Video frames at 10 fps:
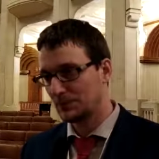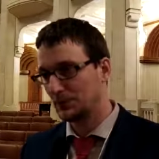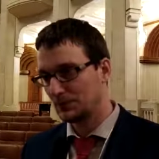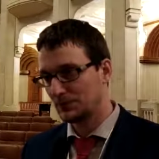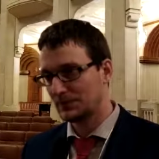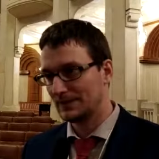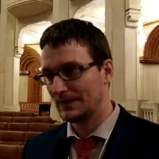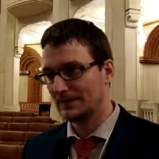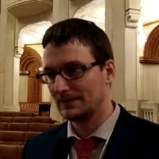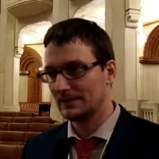prove
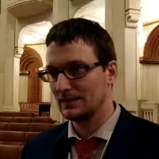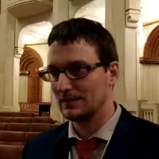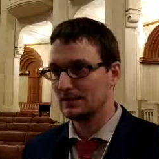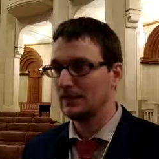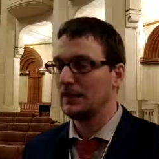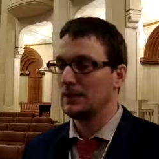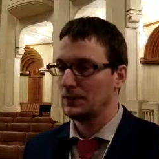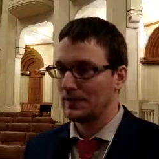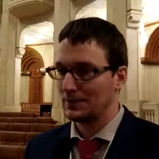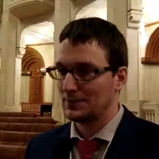that uh,
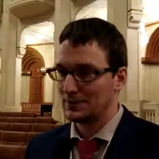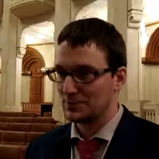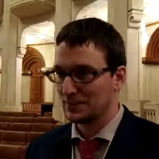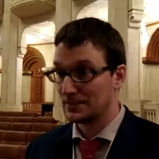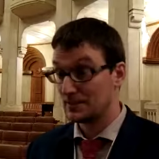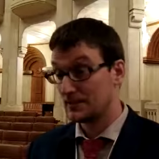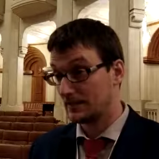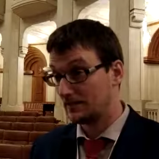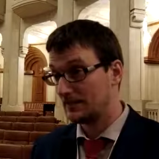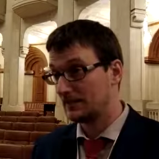we are going to bring
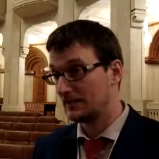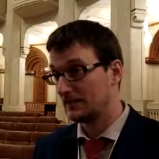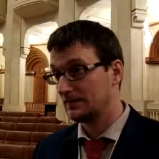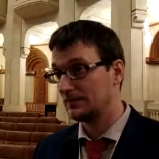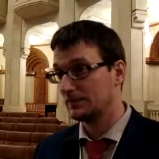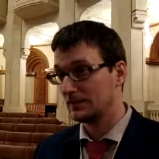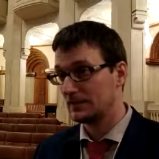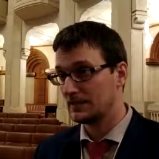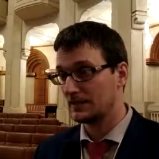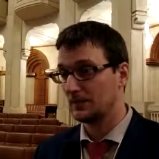sustainability for
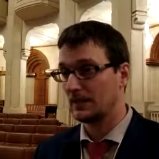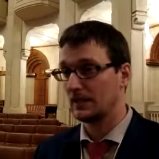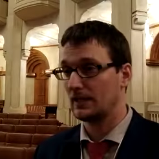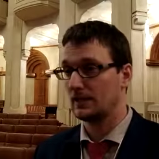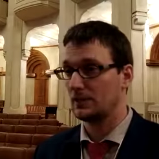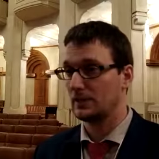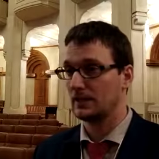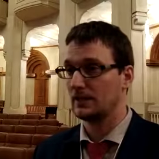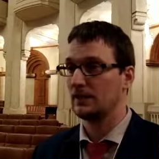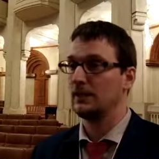this and we are
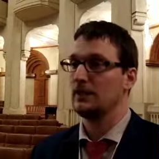going